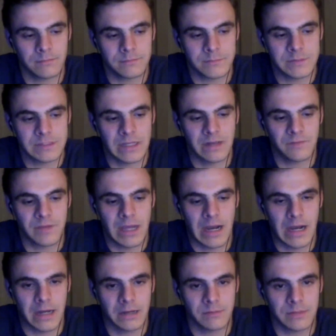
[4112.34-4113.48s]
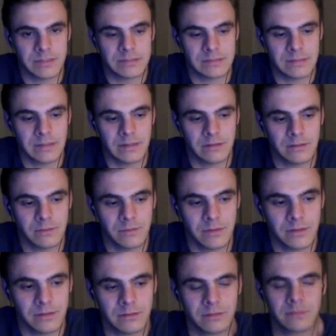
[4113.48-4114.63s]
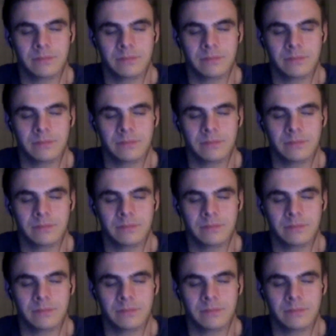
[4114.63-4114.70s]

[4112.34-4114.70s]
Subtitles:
set of economists there that were,